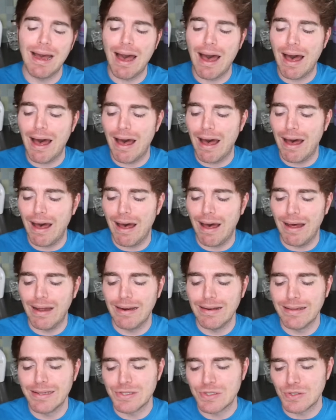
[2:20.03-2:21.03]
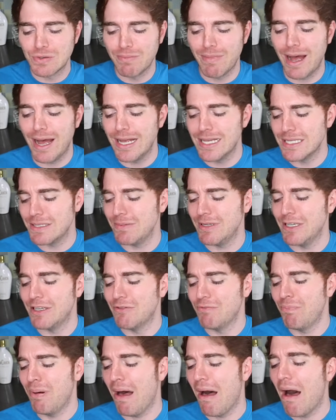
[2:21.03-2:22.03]
God. This reminds me
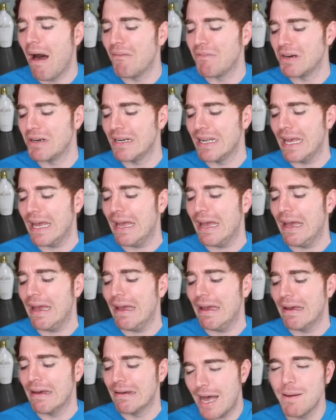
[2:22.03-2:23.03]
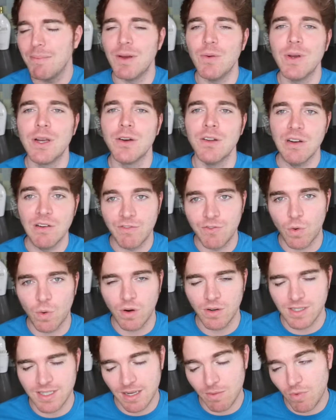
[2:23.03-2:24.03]
of poverty. I mean, we couldn't
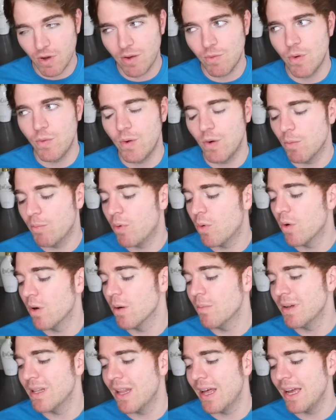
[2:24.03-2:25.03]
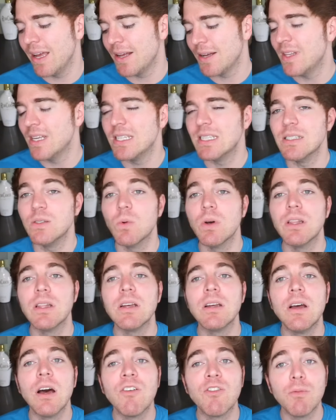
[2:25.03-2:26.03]
afford Subway when we were poor, but like, this is what the
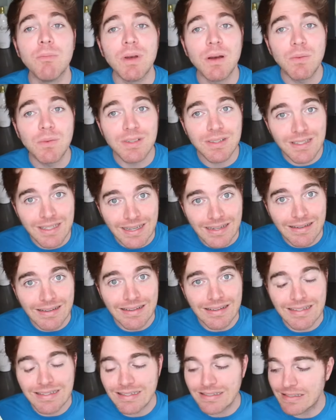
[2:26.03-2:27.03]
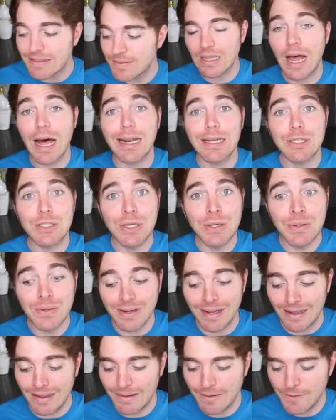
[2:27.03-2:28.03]
government would send us. A lot of
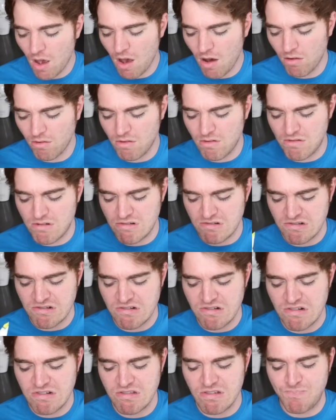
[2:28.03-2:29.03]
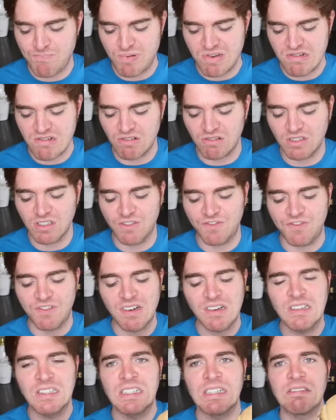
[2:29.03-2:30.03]
tuna. Oh God, the pickles are
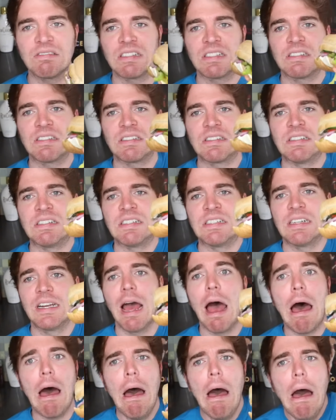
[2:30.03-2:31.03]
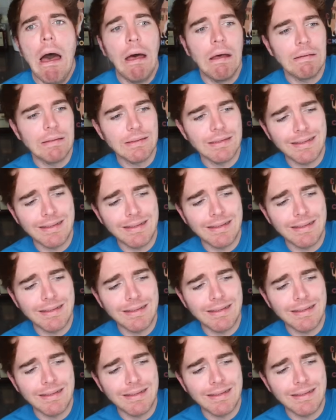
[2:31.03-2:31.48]
falling out the side. Ah!